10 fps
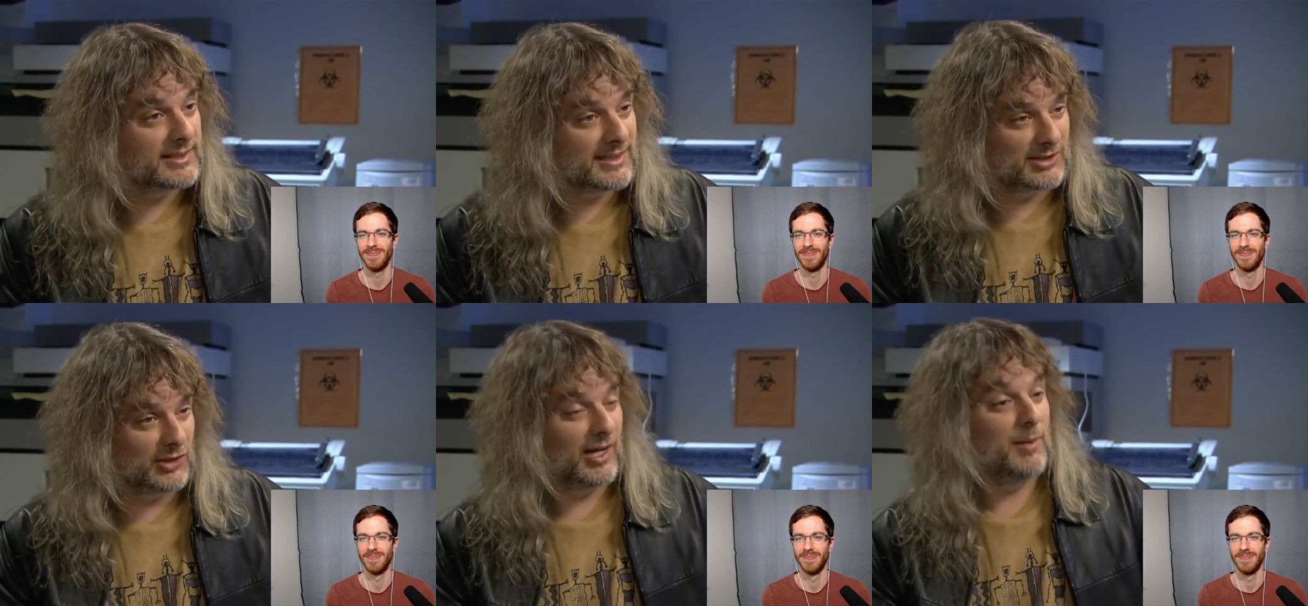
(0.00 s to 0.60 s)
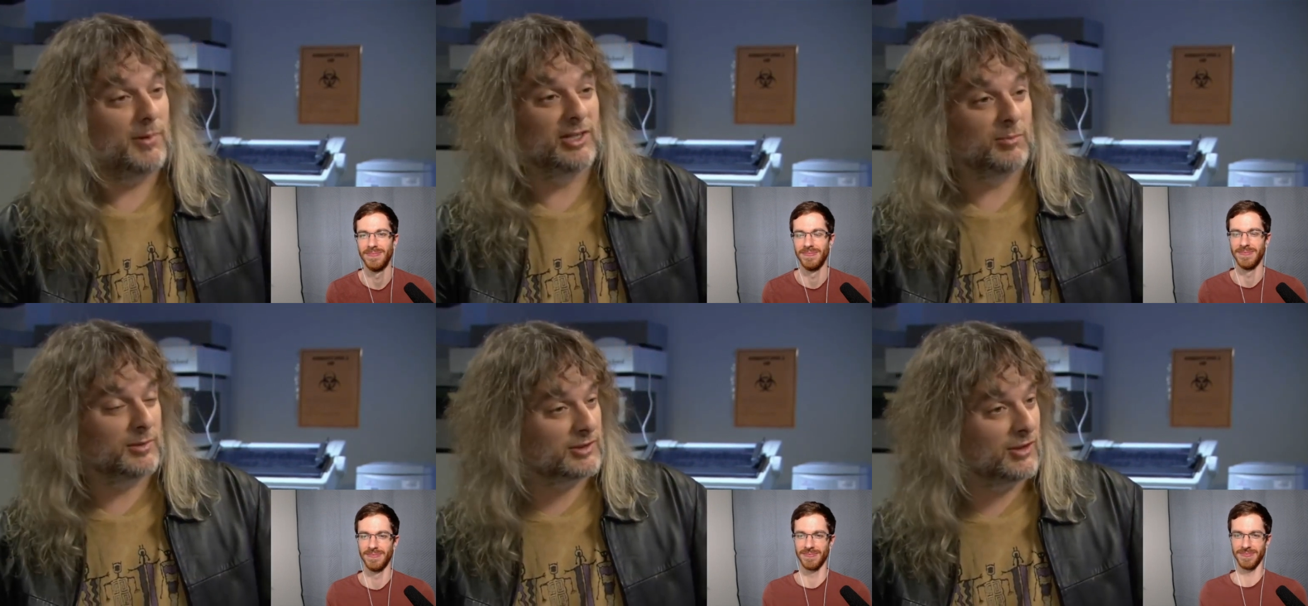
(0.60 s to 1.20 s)
Speaker 1: You know, up in the
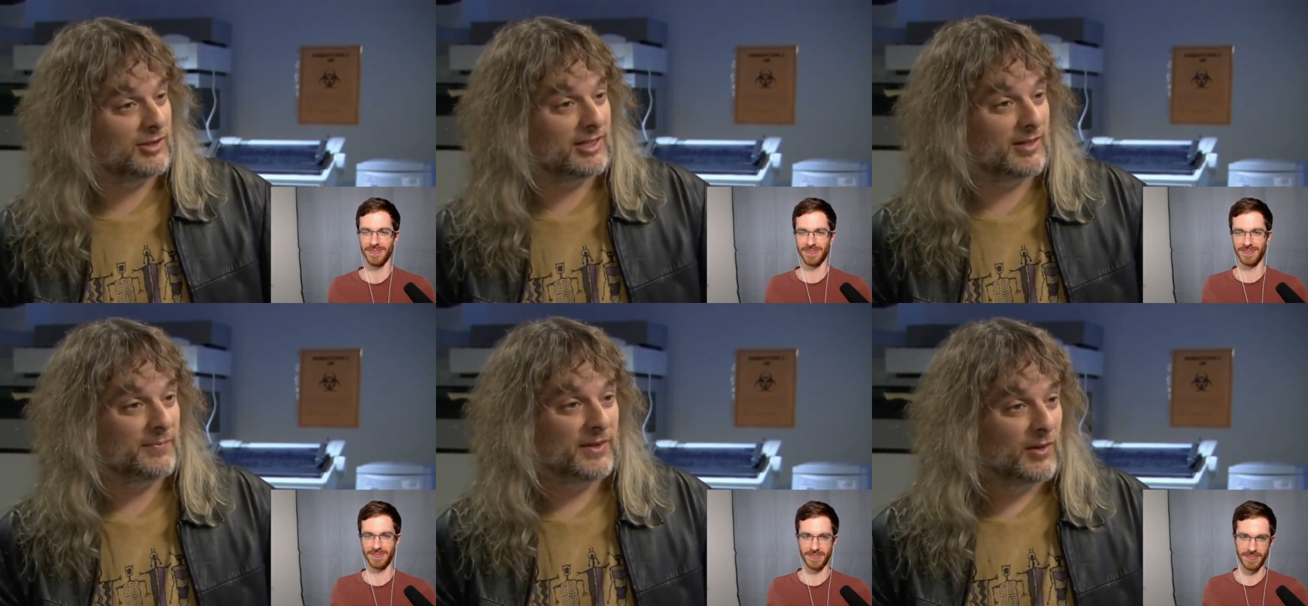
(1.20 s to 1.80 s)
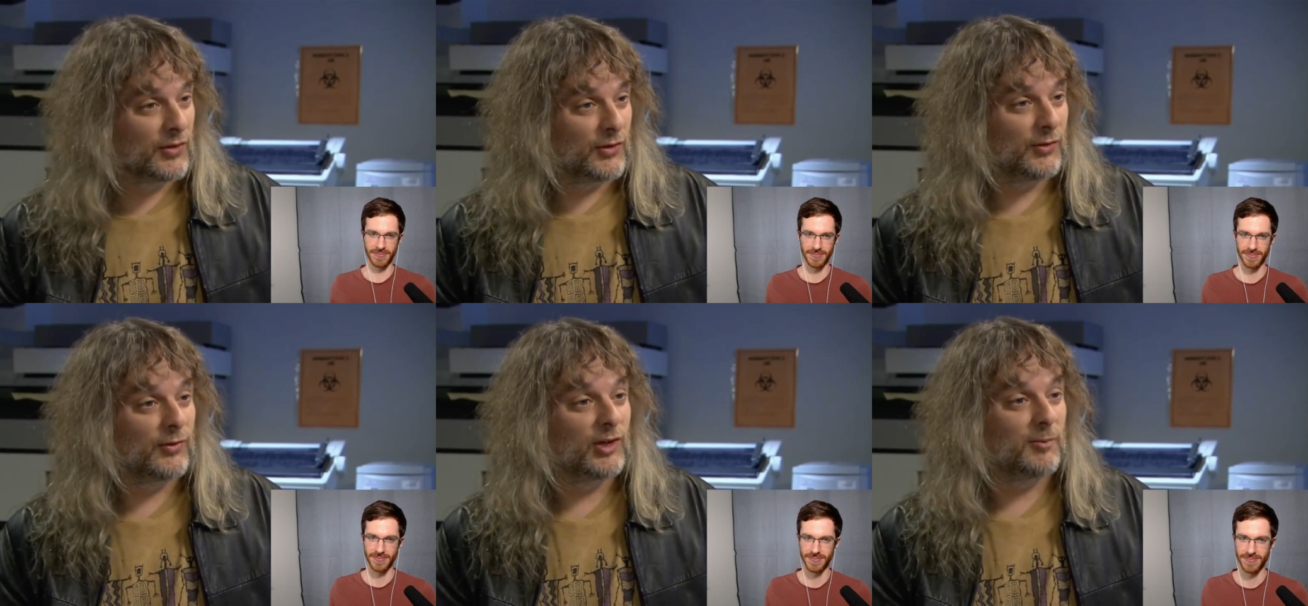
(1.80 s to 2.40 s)
Platonic third
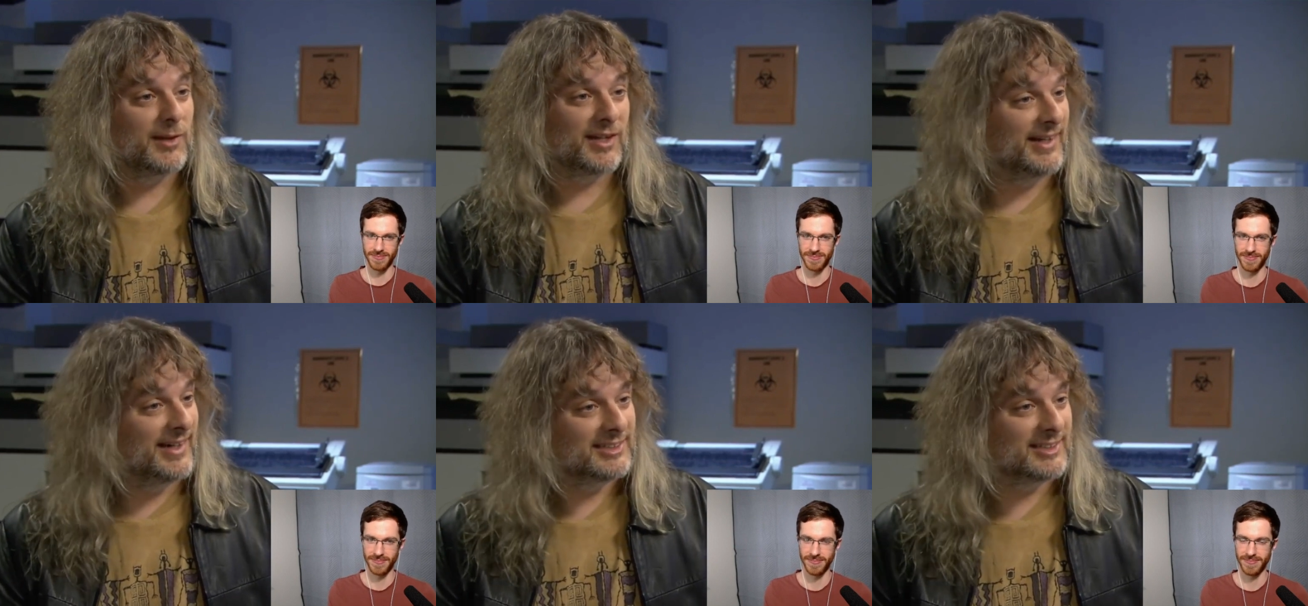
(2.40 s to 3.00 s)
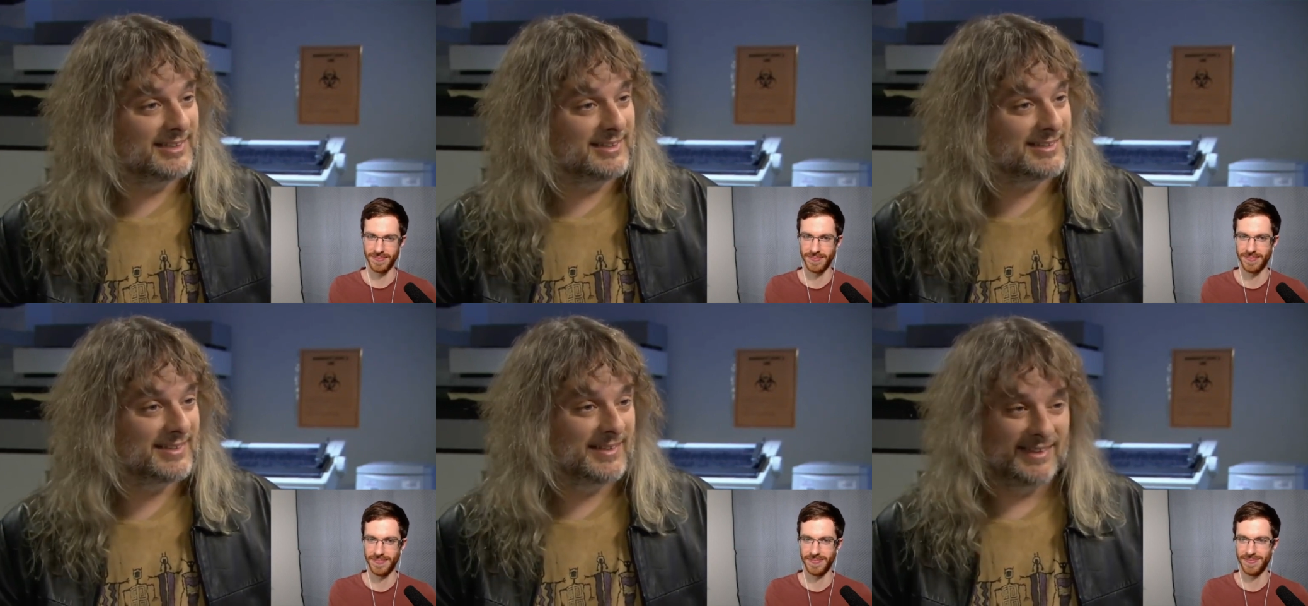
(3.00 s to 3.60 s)
realm, are they entities?
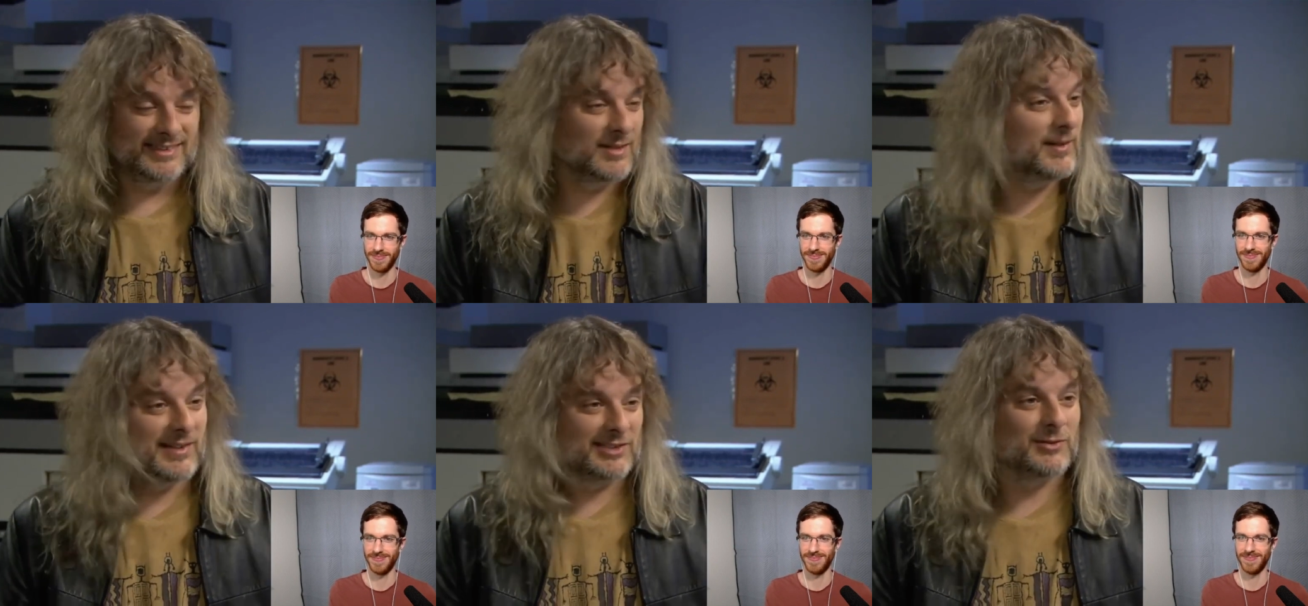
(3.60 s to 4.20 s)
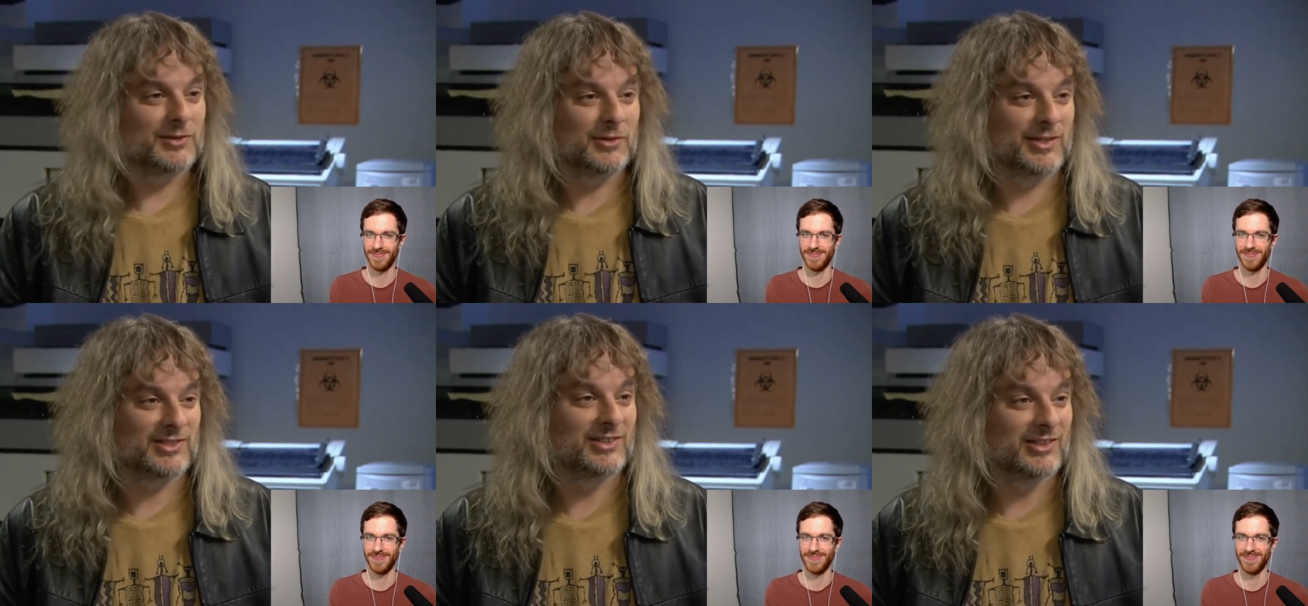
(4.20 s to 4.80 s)
Somehow
Speaker 2: that's the wrong question,
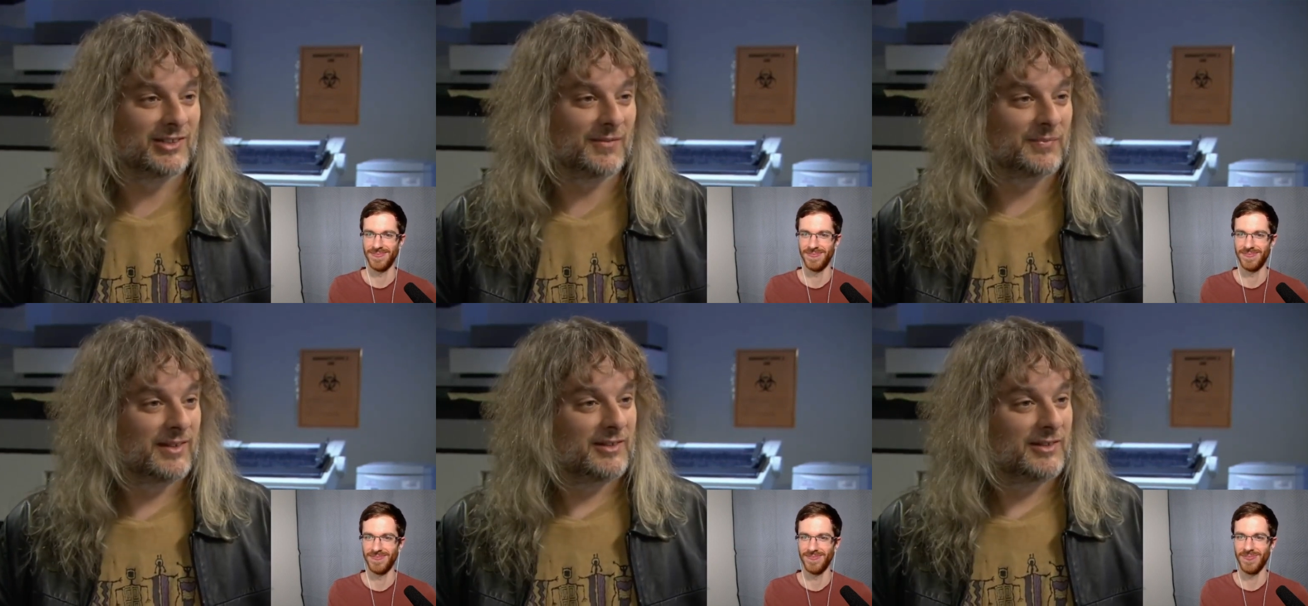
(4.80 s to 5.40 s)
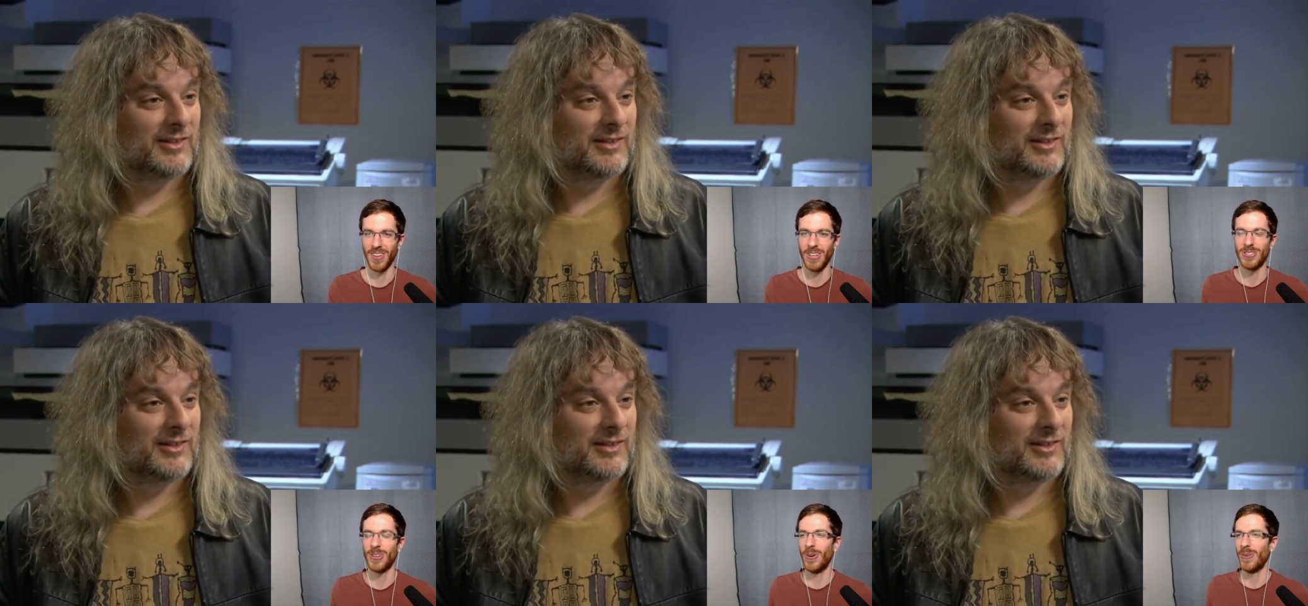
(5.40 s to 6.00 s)
you know.
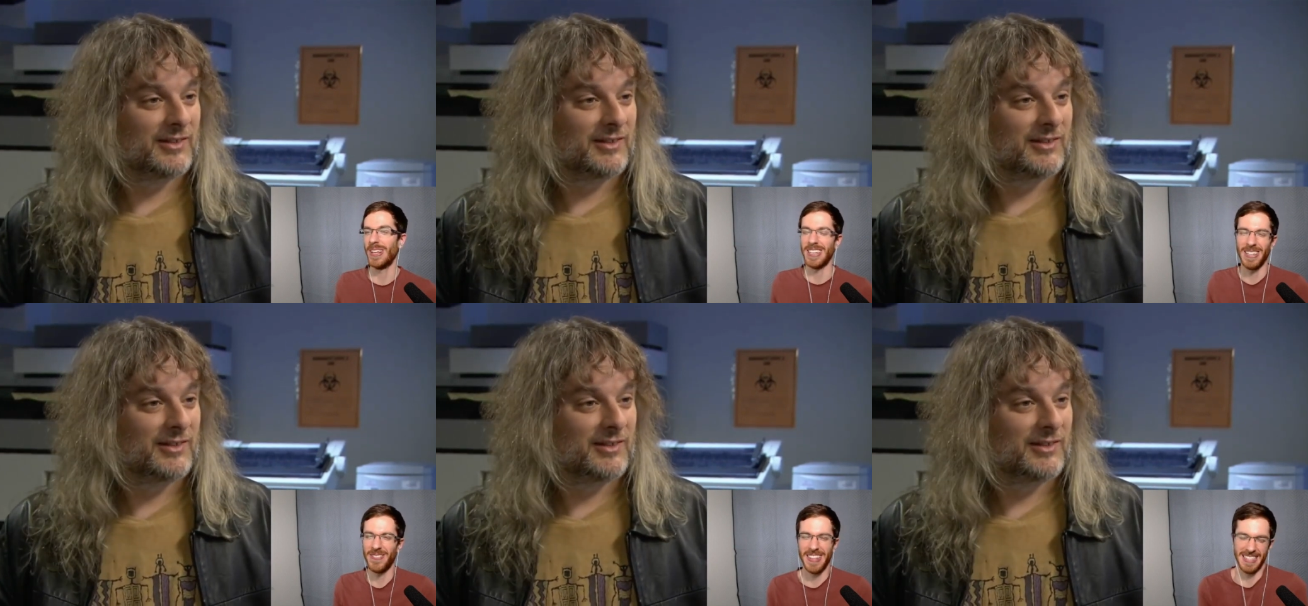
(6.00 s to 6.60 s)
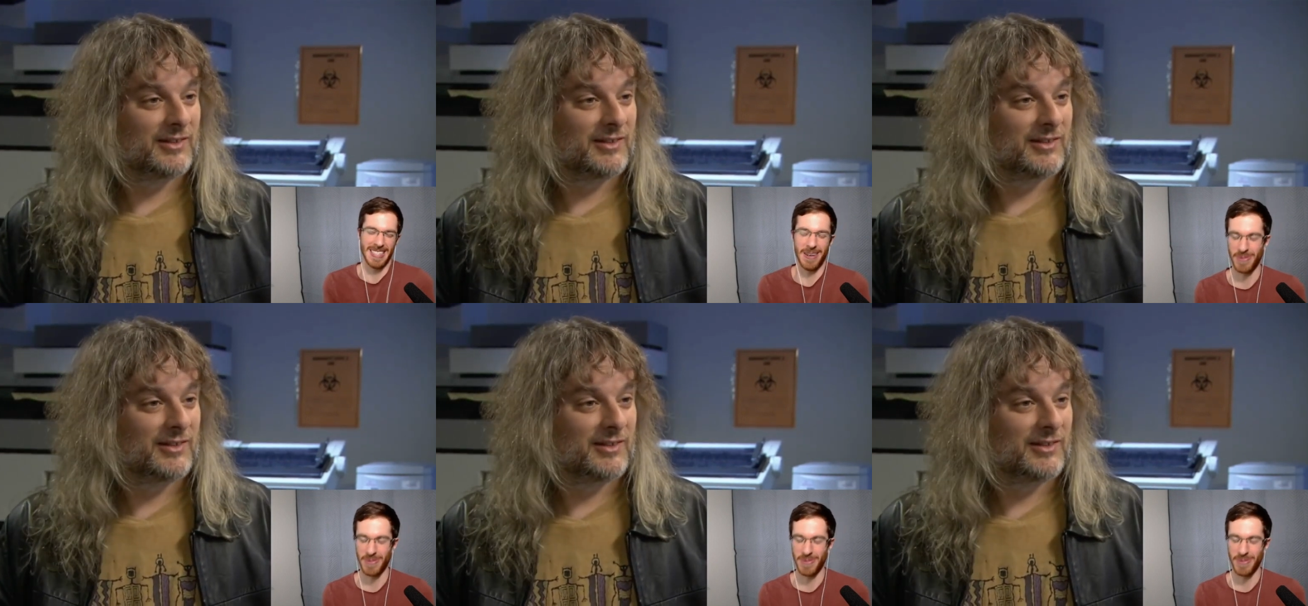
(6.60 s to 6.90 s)
So I love the example